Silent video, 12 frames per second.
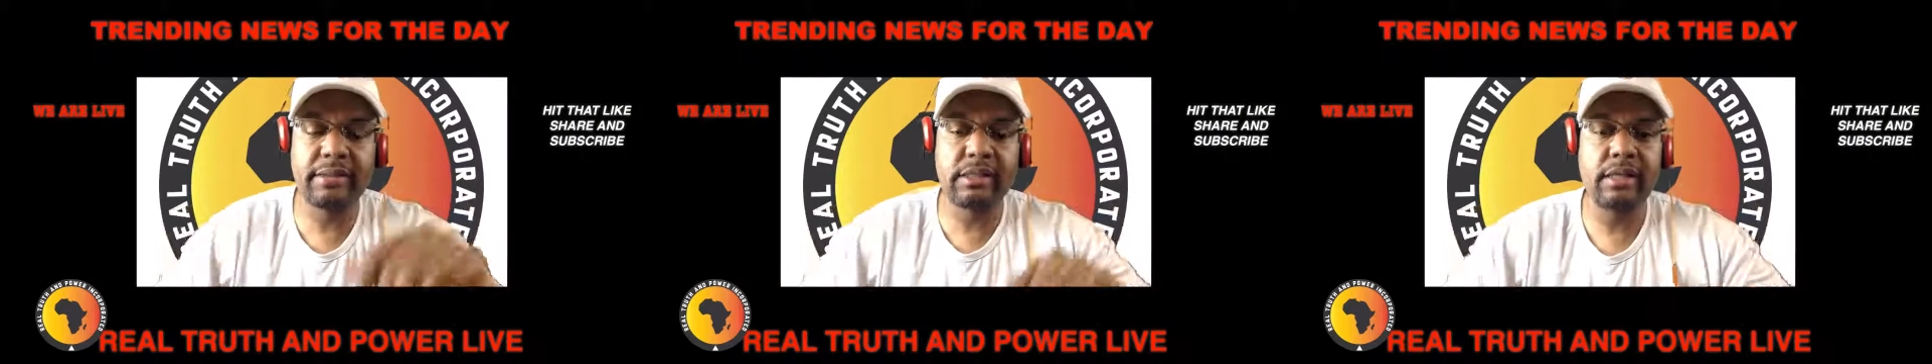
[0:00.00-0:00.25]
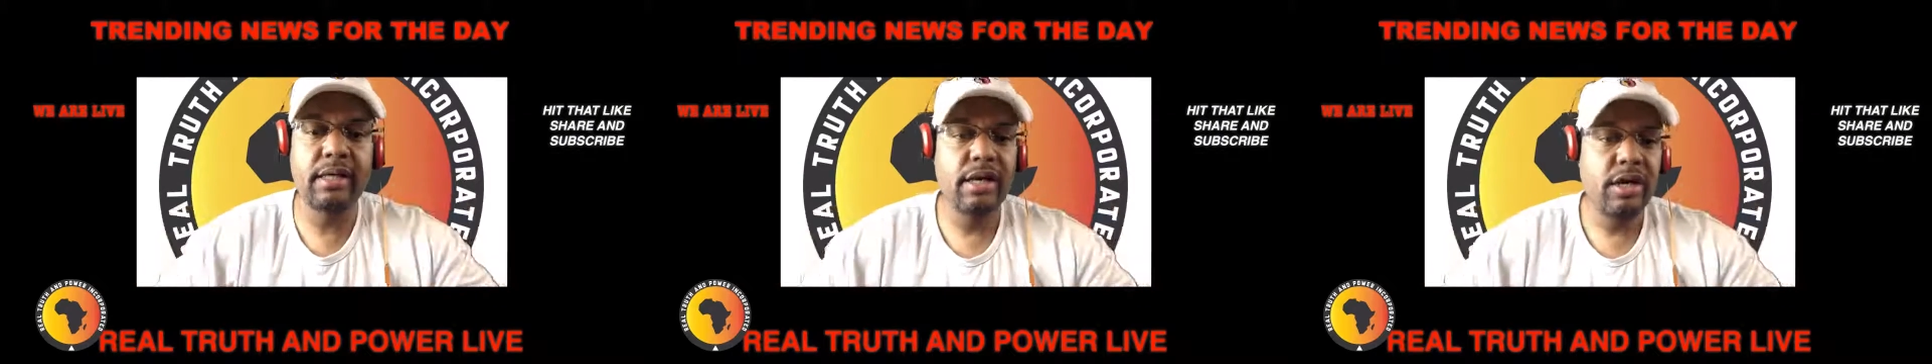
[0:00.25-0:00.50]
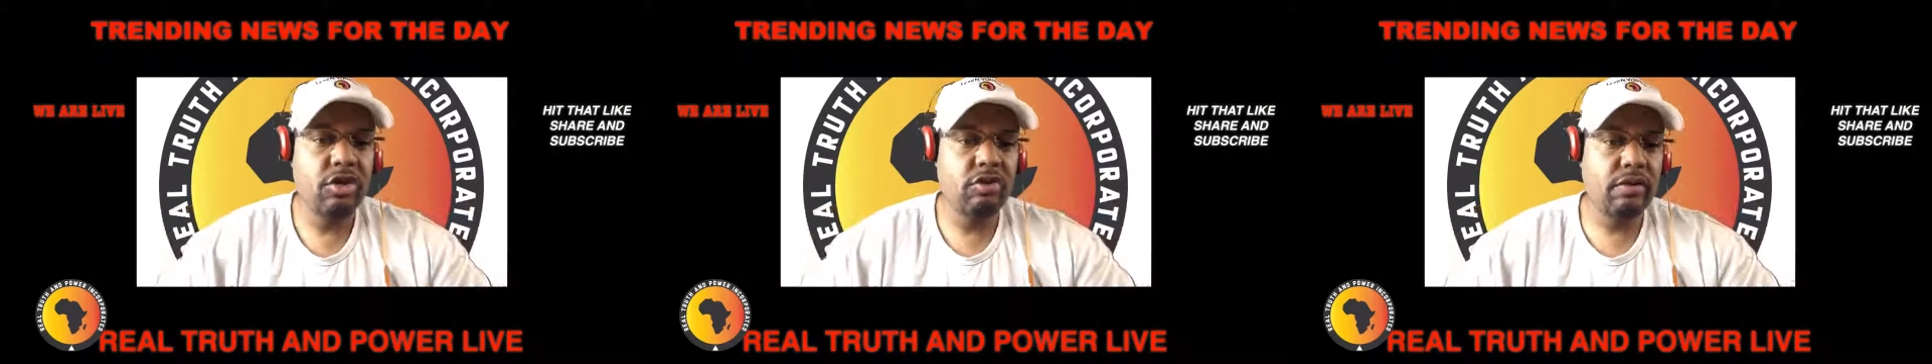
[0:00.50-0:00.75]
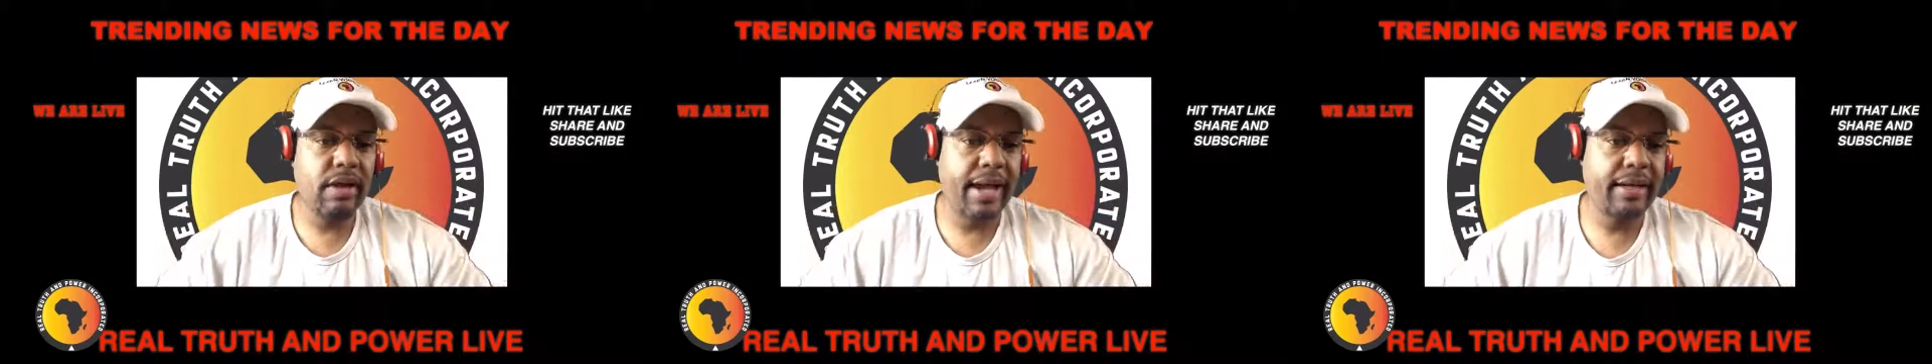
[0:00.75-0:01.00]
to
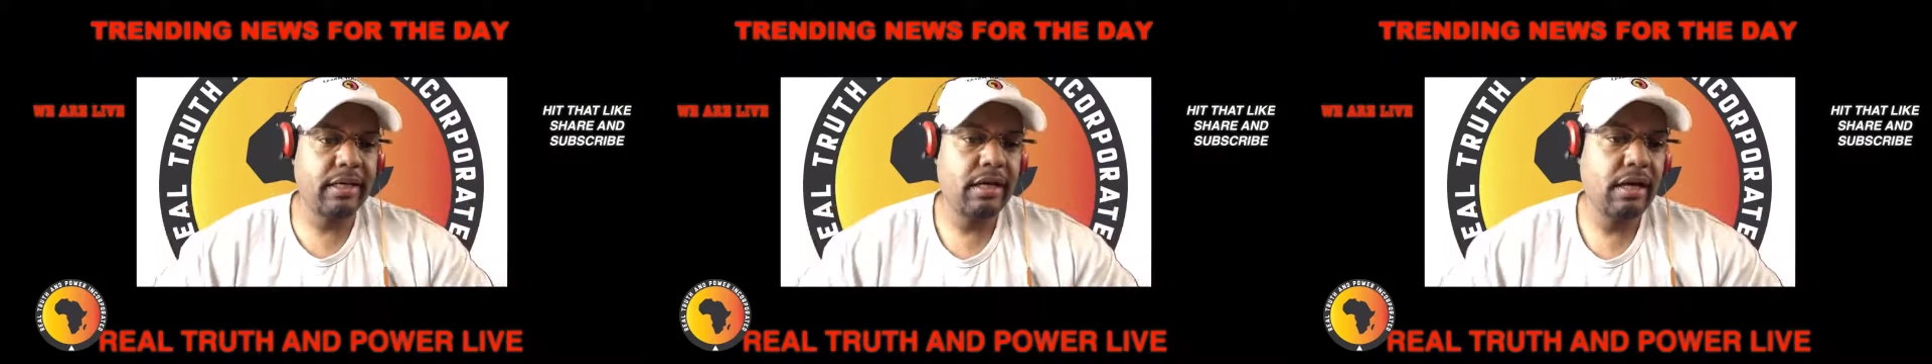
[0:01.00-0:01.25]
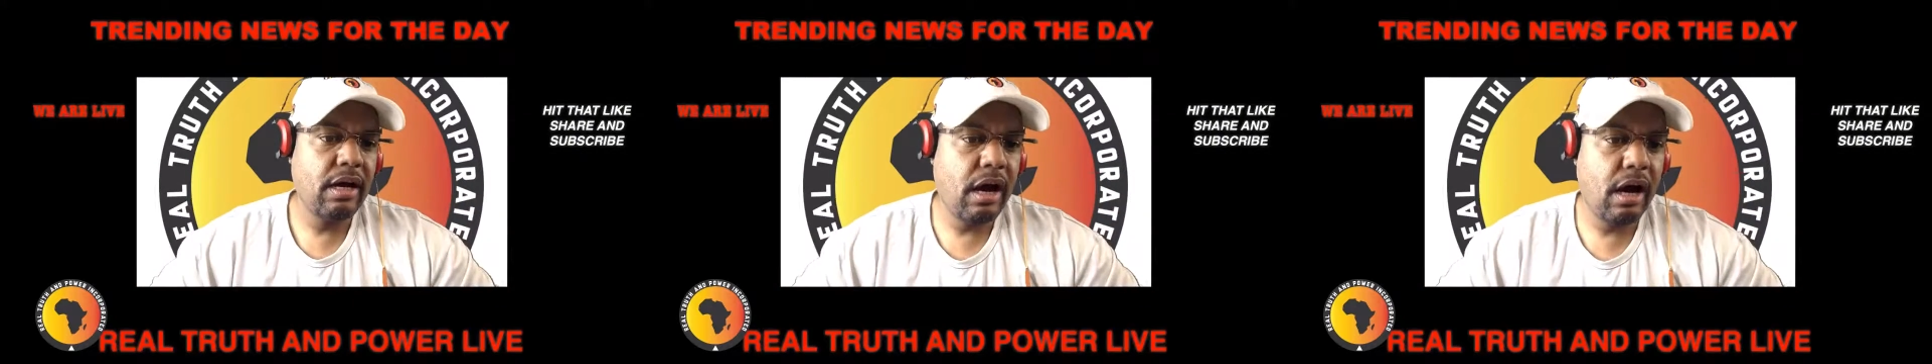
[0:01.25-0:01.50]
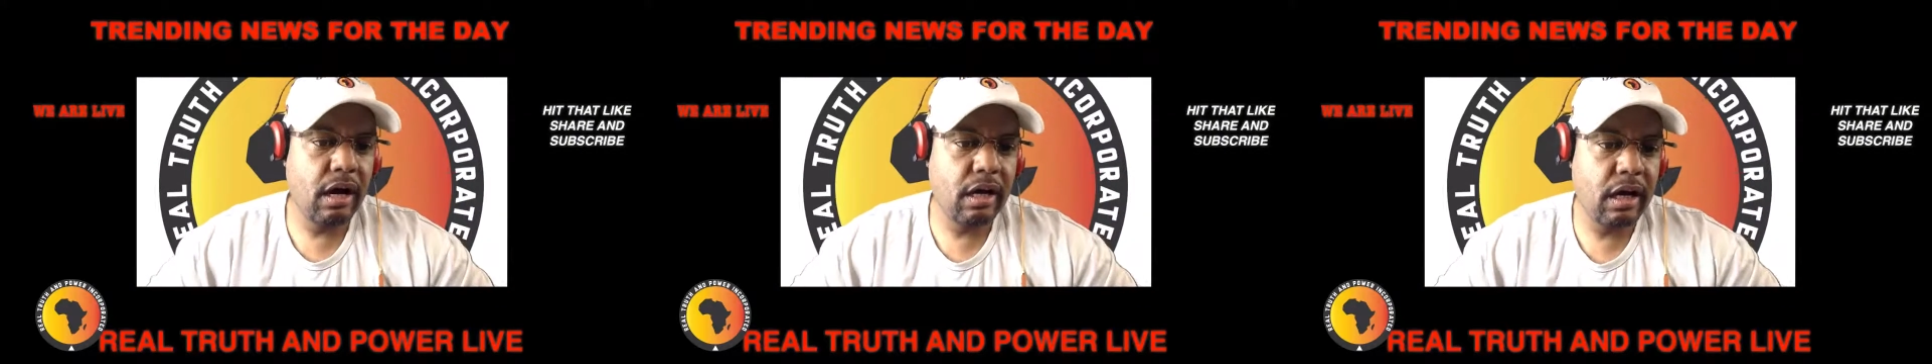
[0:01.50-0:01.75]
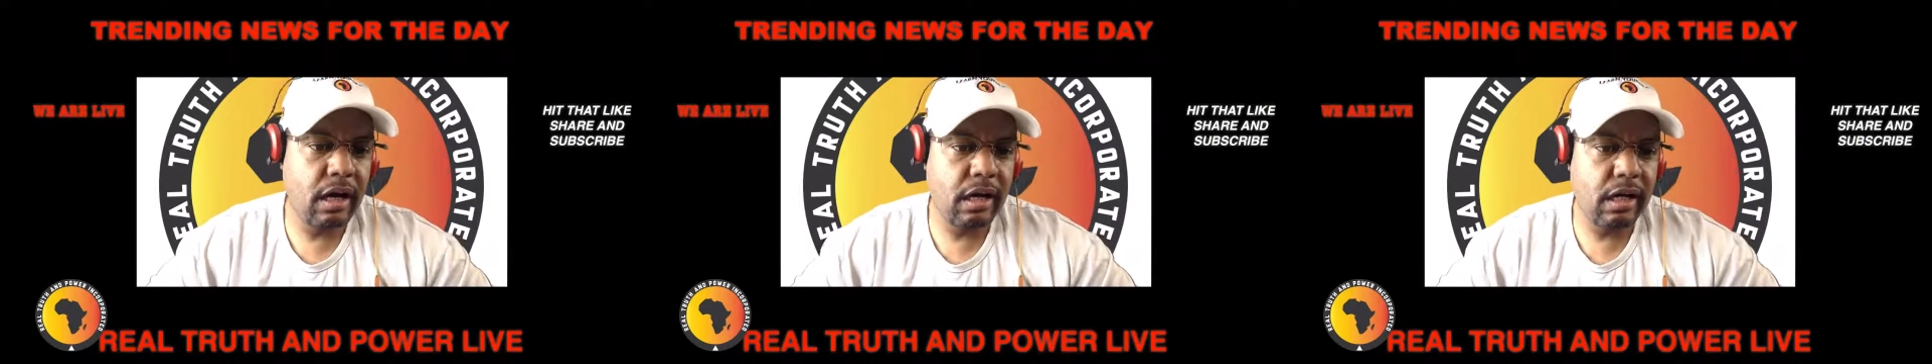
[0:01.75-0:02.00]
unite our
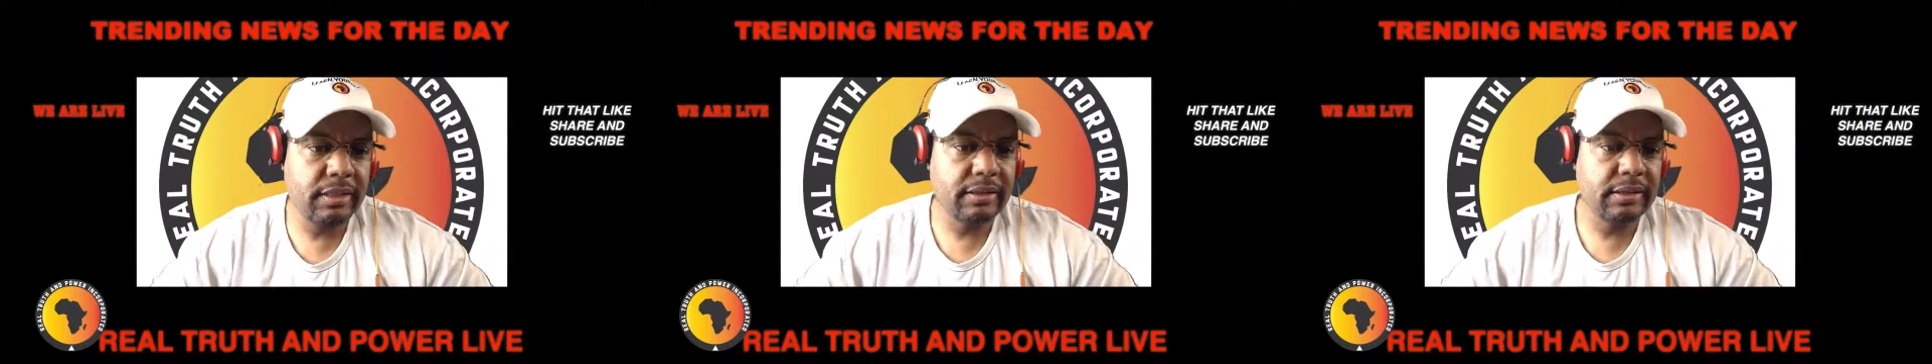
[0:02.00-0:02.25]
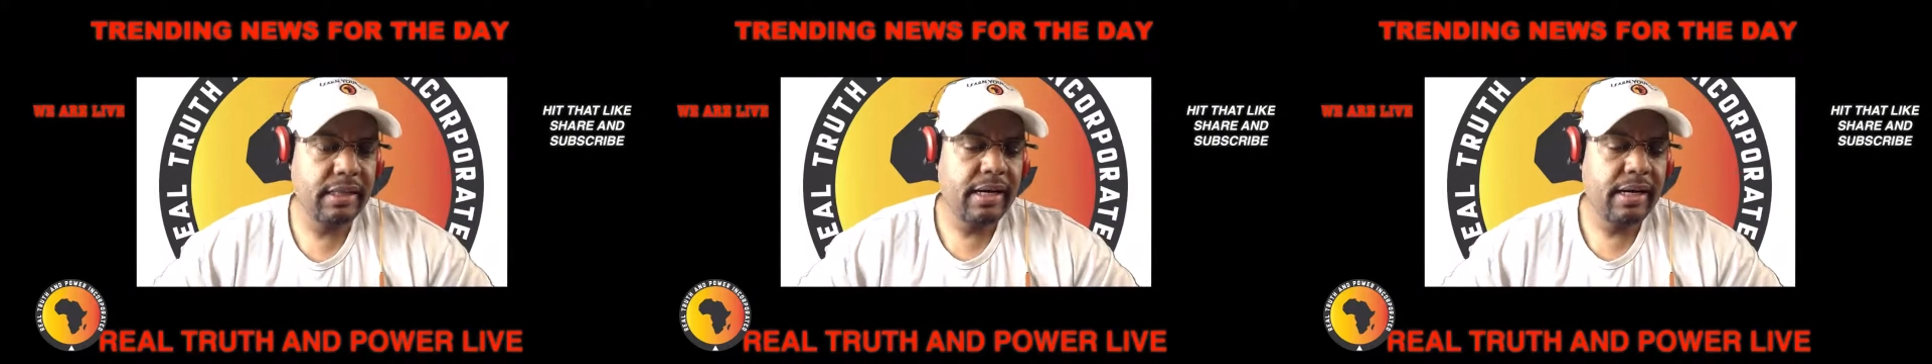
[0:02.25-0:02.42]
cause.